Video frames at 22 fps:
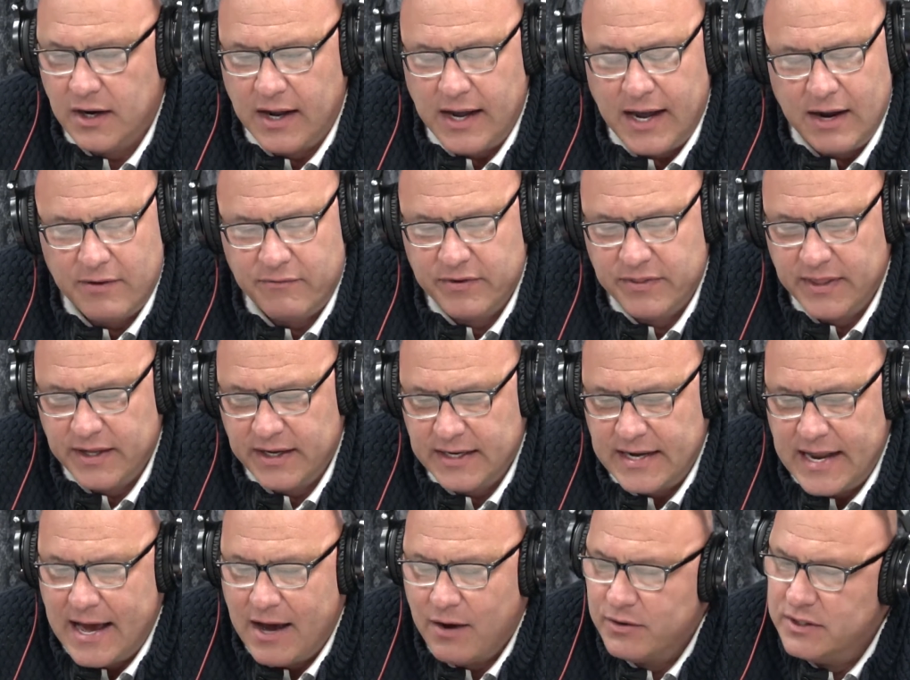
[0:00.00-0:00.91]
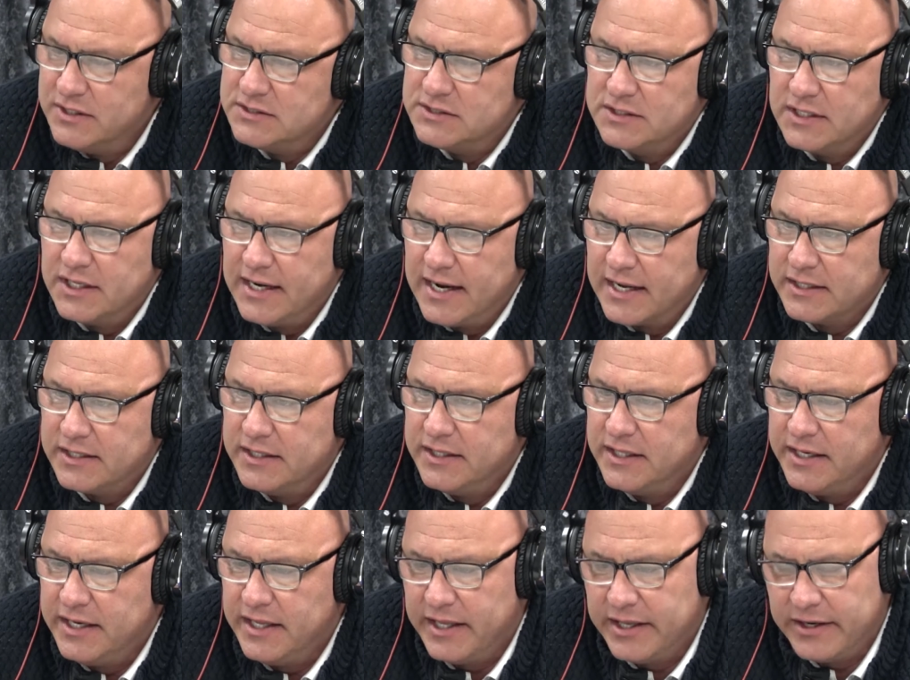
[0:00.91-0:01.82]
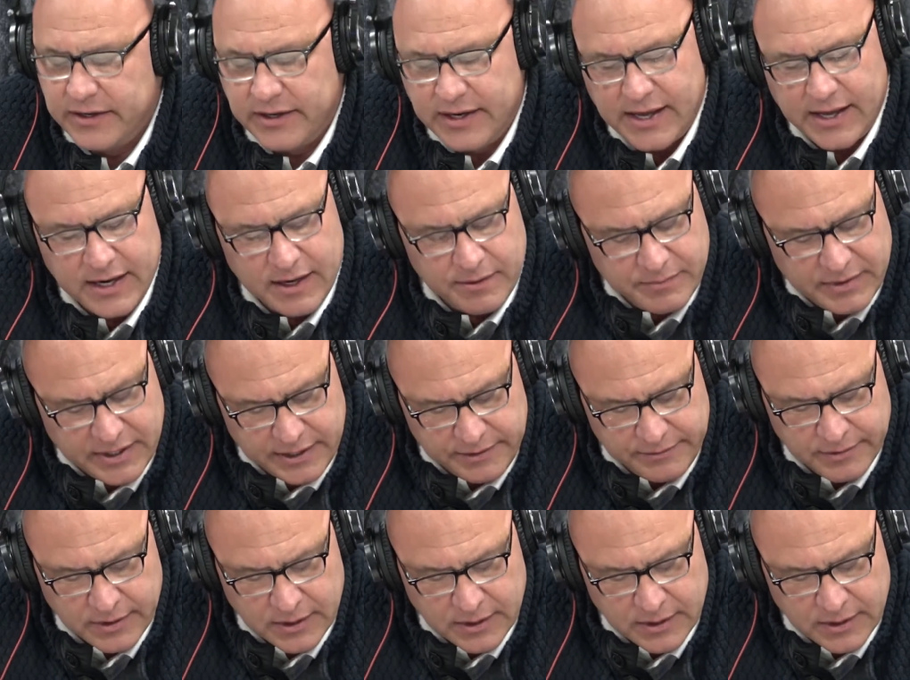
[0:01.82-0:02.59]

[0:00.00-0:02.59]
Everything now is connected to the internet. I mean.